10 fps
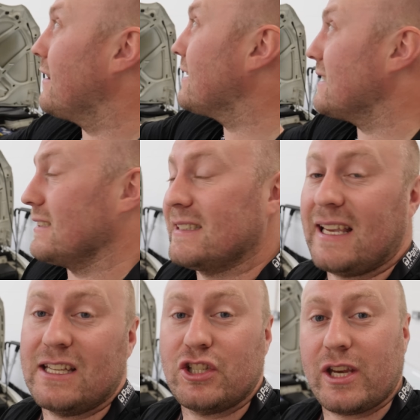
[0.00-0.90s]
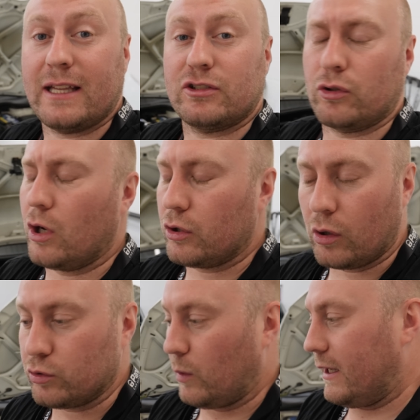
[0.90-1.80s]
and this is a tin shed, so God
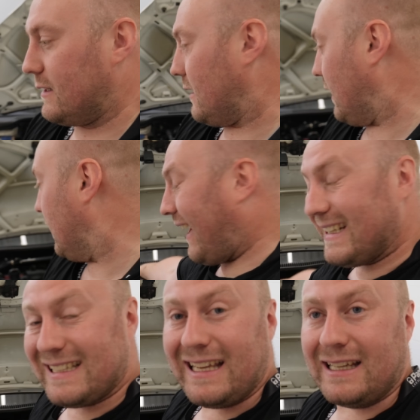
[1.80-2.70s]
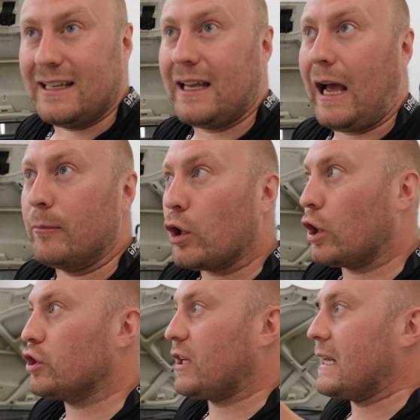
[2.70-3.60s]
knows what it is in here. That is in. I'm not
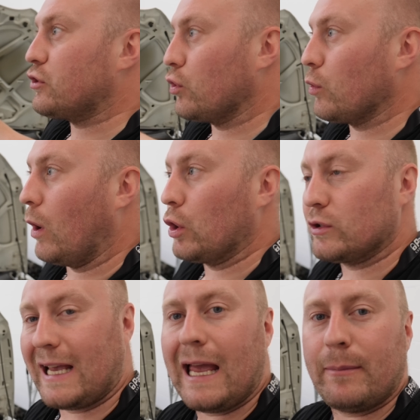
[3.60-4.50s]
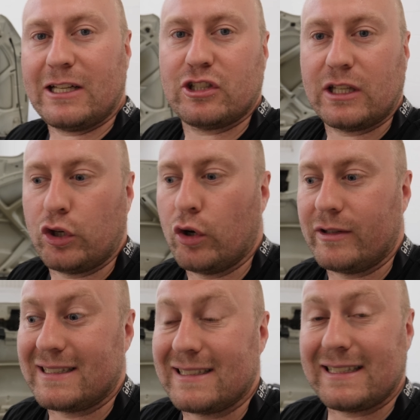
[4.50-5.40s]
going to change the other one because I am actually
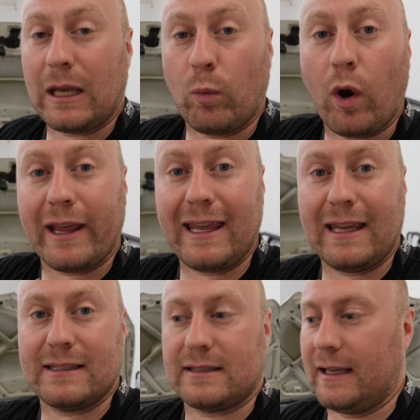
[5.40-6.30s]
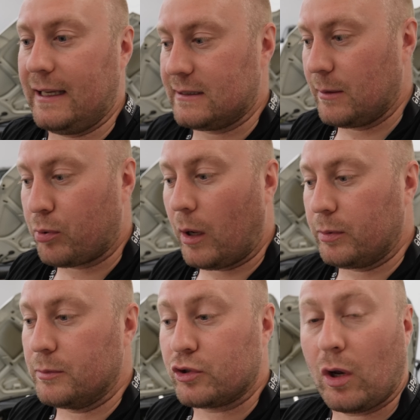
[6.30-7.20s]
curious to see what it is that is the
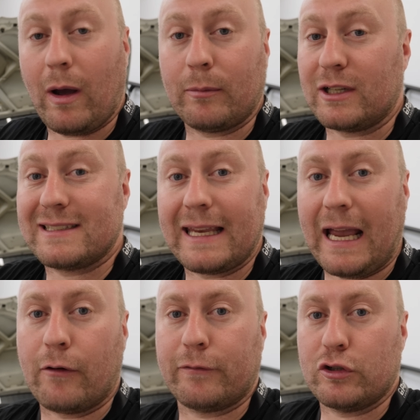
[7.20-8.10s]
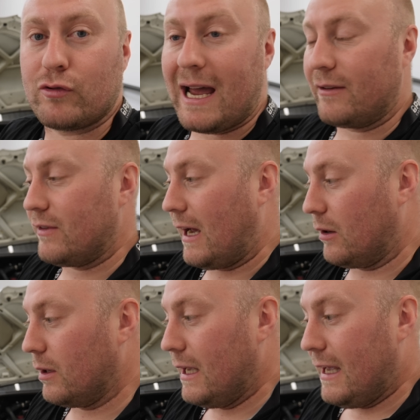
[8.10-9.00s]
problem. So I'm going to take it out for a drive
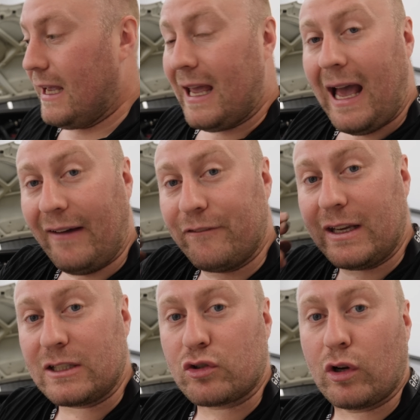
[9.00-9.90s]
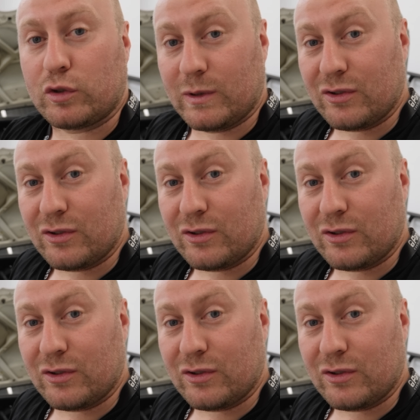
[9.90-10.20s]
now. And fingers crossed we're